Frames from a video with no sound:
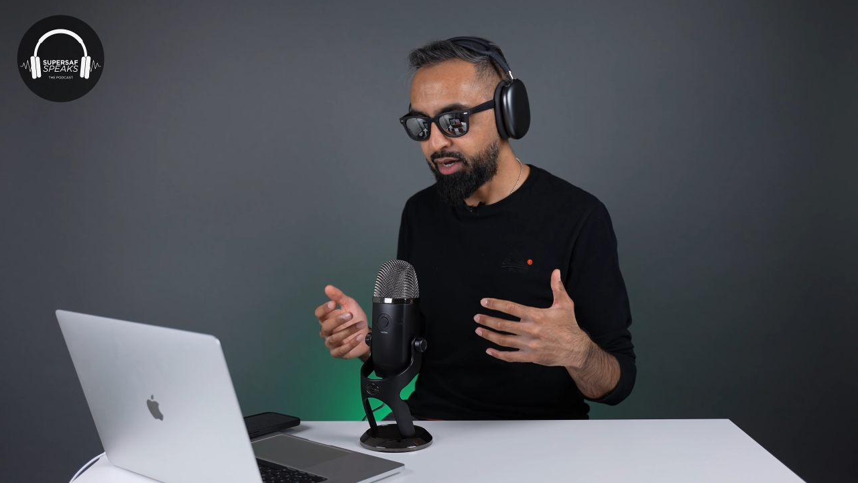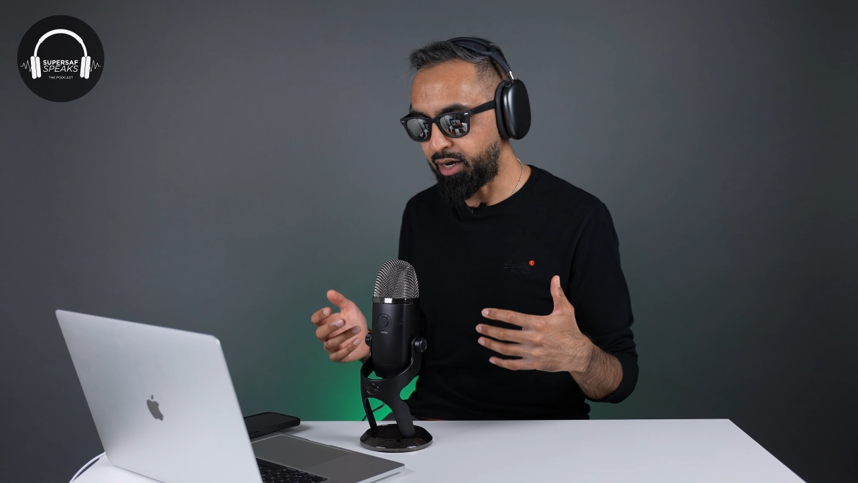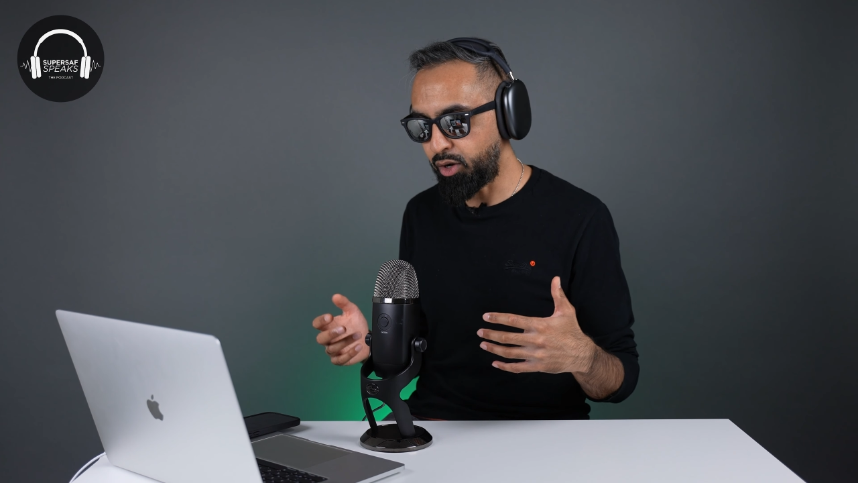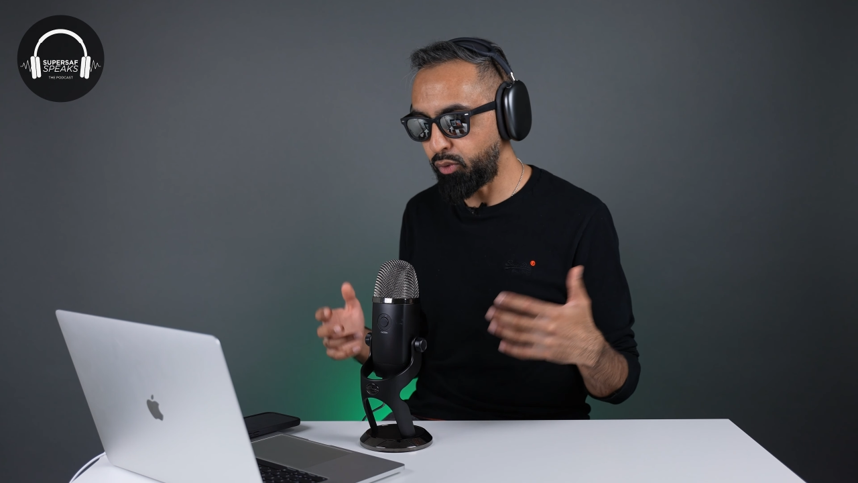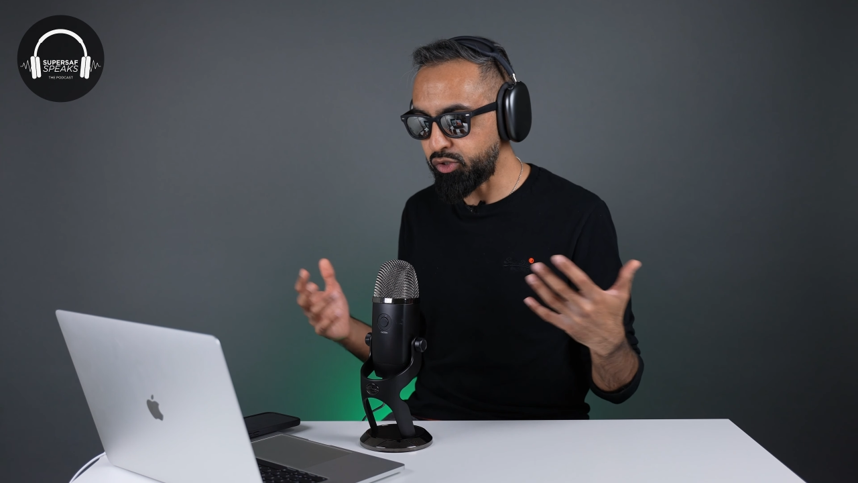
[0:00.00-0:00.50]

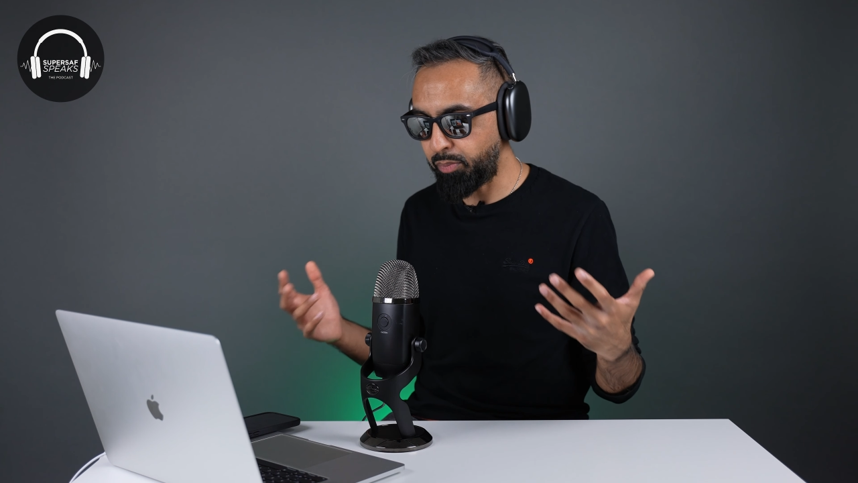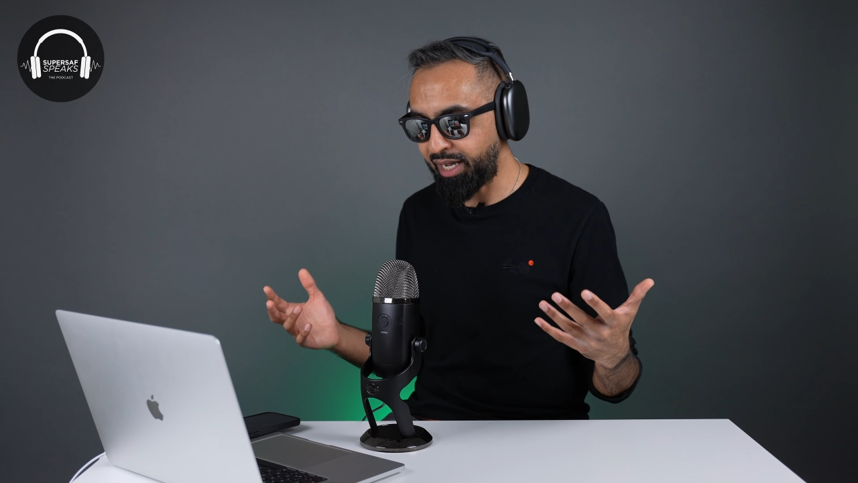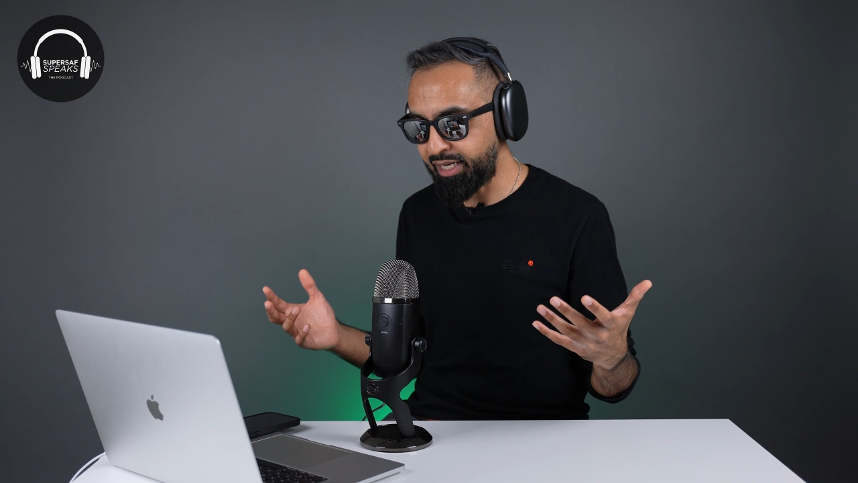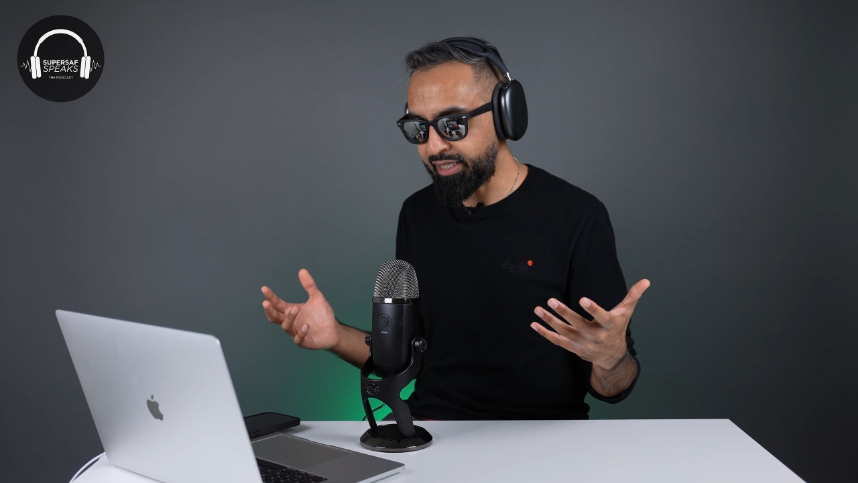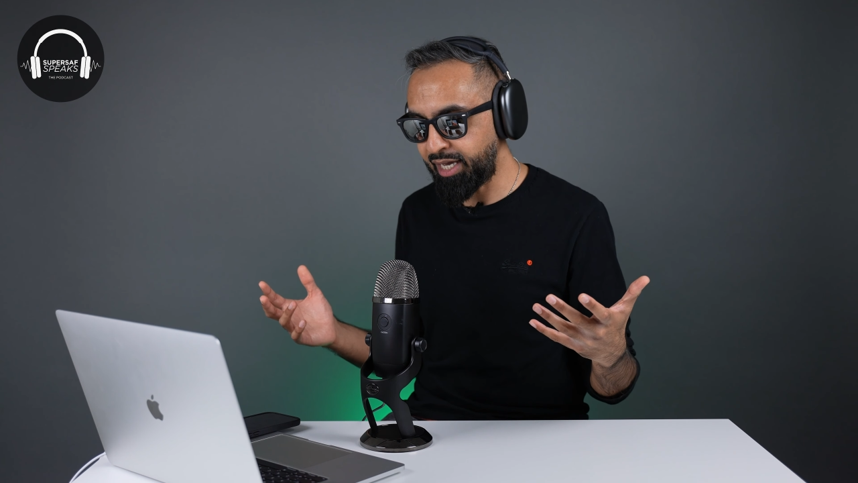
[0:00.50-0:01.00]

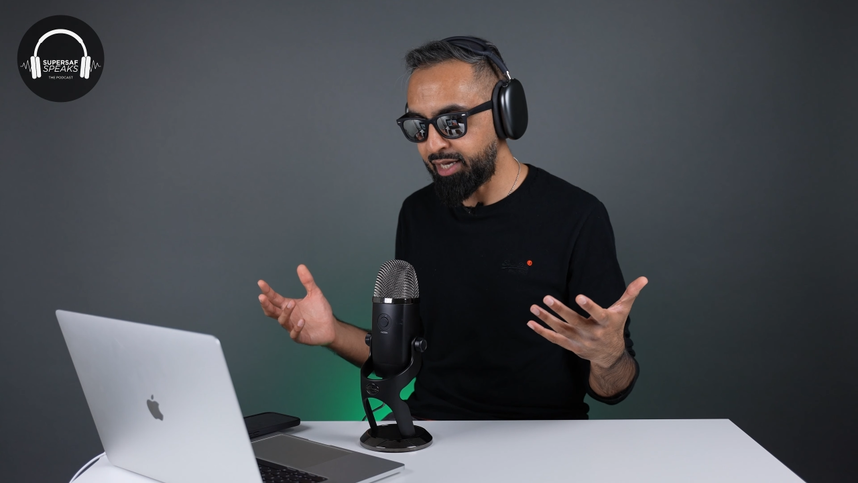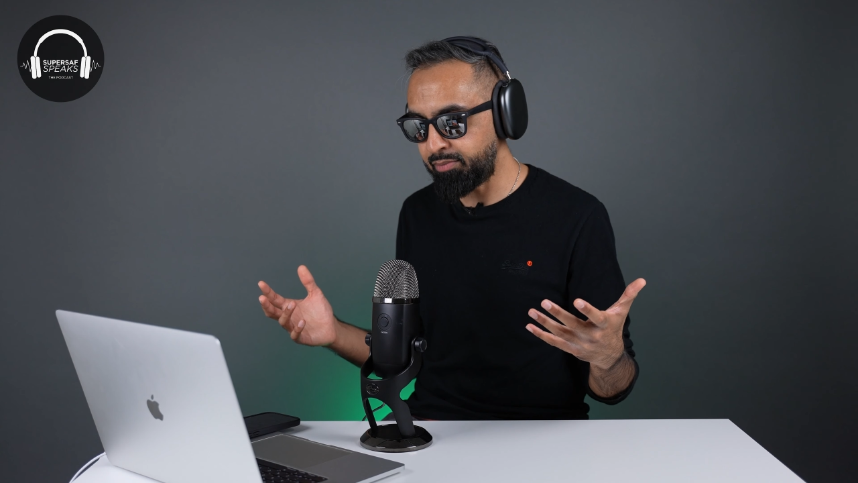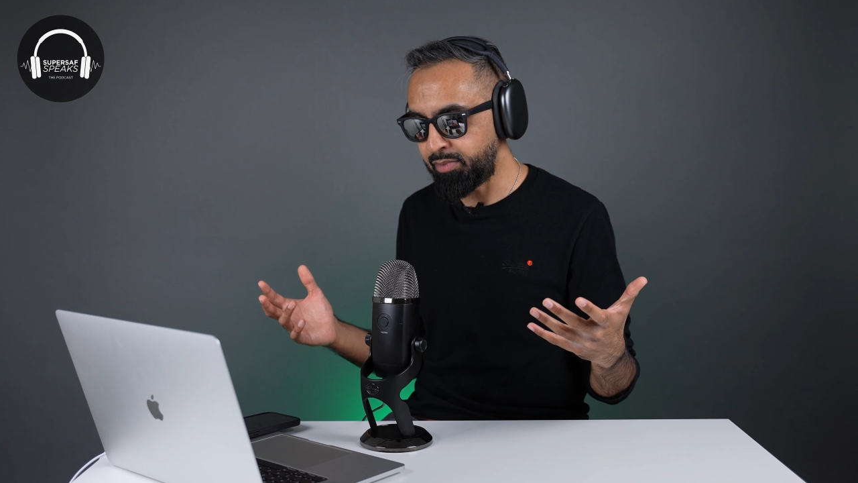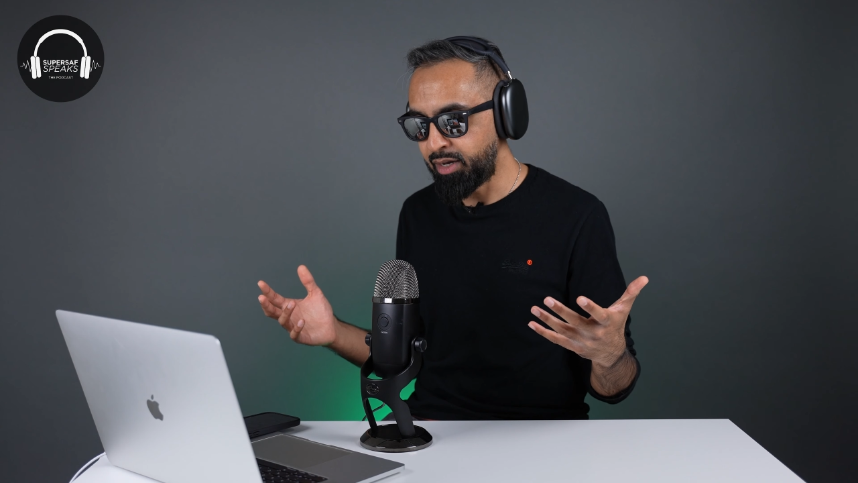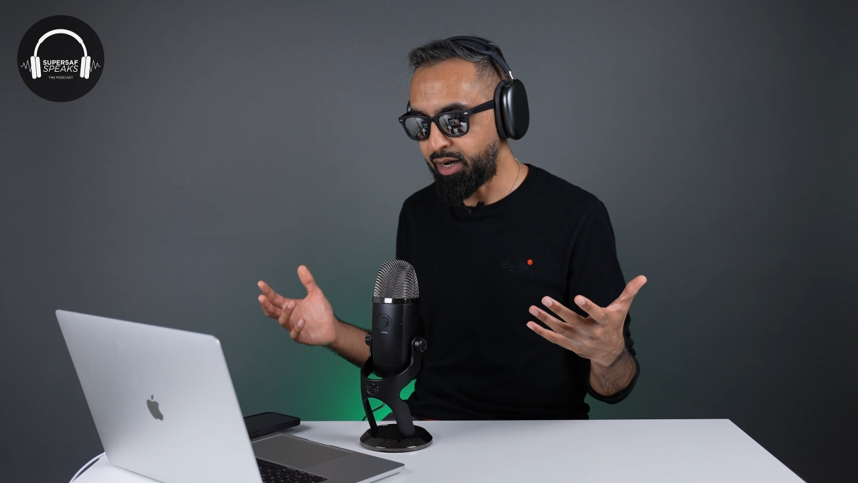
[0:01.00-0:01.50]
autopilot game